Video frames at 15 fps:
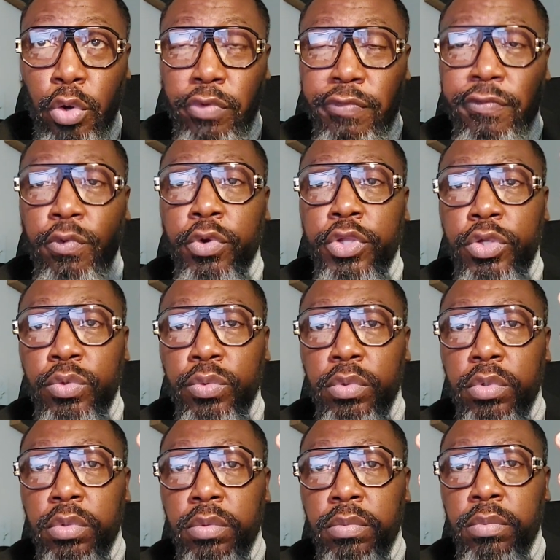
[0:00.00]
for you,
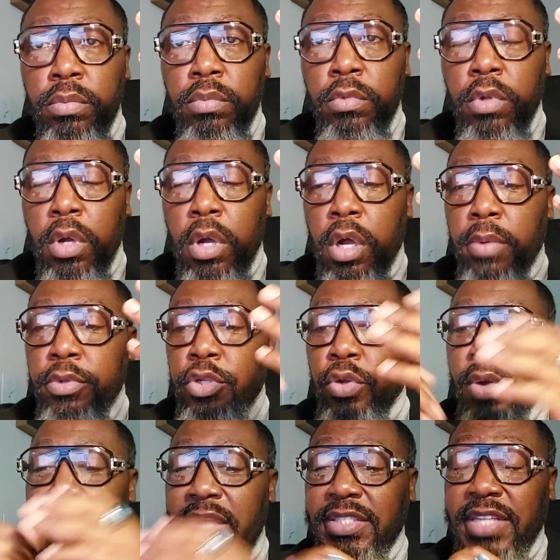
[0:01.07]

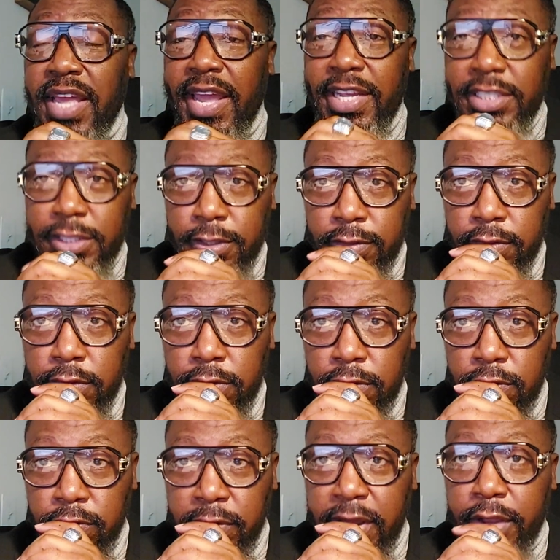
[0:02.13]
as an agent,
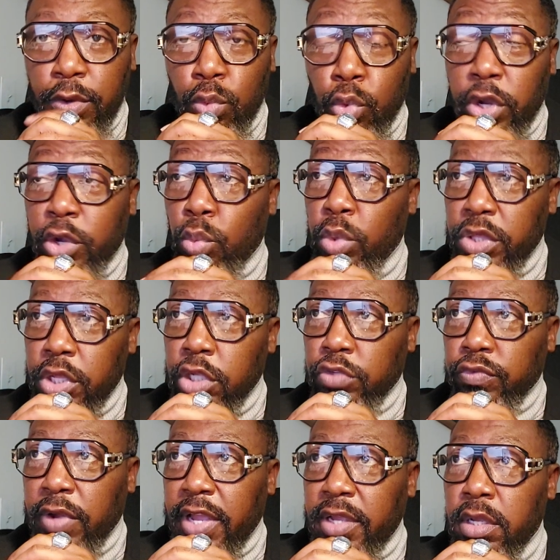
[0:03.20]
right? Working with us,
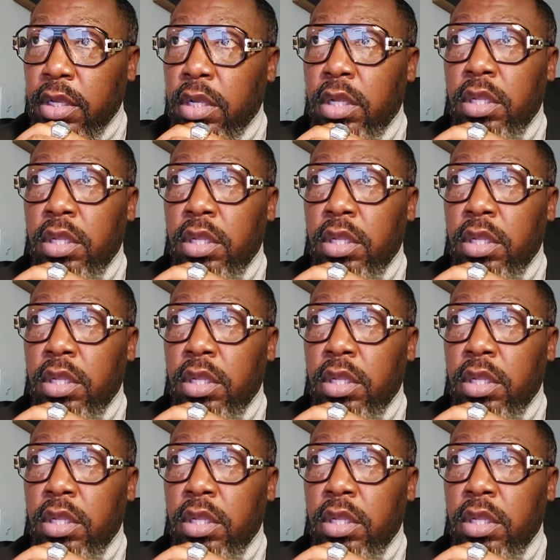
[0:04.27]
right?